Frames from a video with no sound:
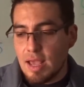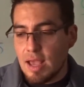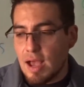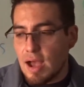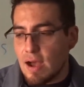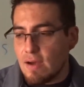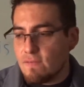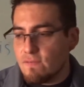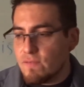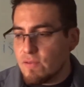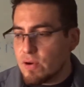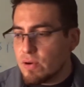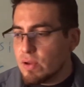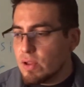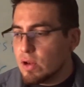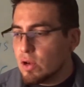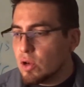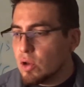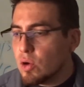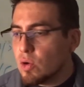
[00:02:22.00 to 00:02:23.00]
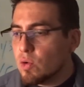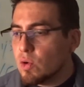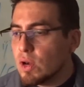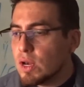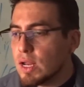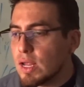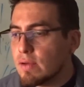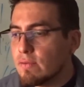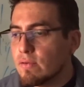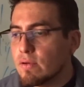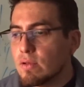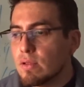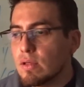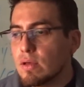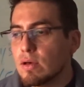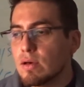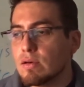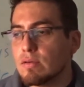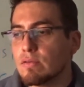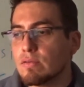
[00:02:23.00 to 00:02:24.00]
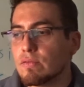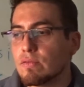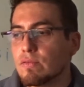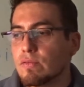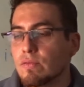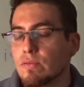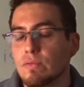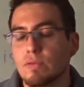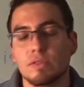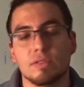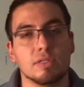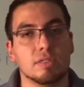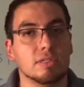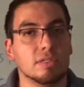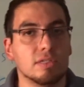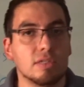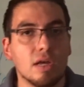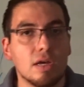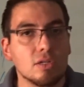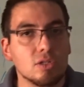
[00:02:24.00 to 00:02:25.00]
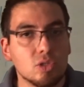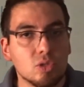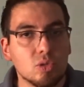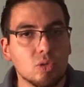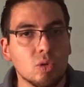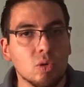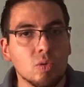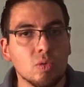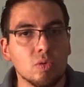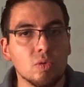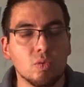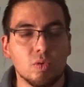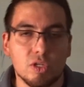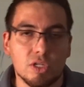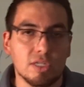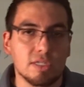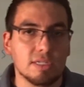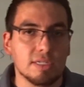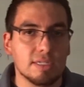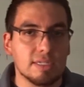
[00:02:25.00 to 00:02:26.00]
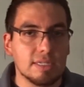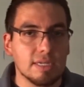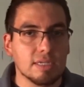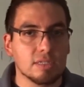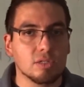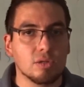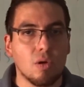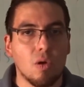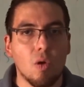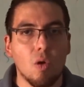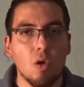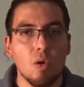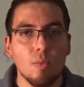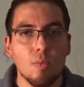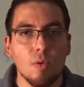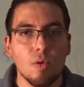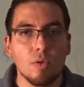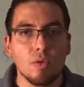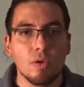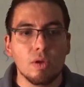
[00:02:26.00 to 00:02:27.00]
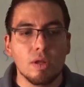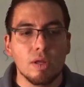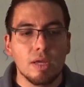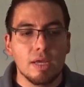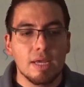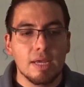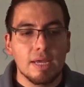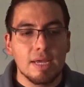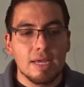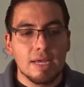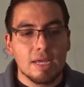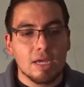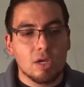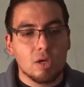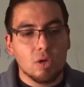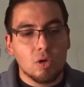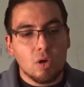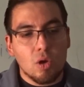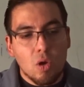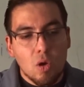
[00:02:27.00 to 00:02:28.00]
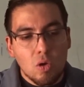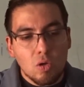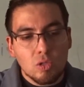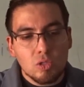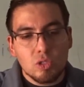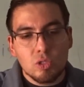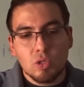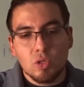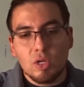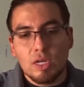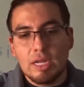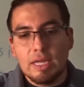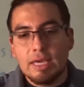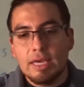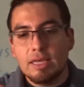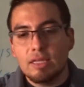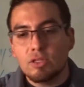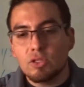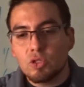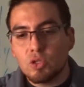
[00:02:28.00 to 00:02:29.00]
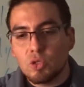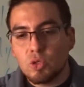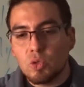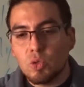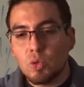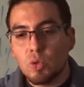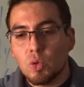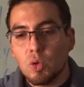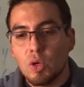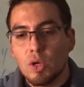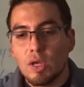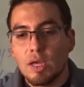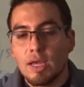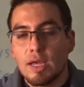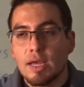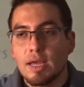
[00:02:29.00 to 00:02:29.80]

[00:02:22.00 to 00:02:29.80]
a very low level of testosterone, which is a sex hormone, could also lead to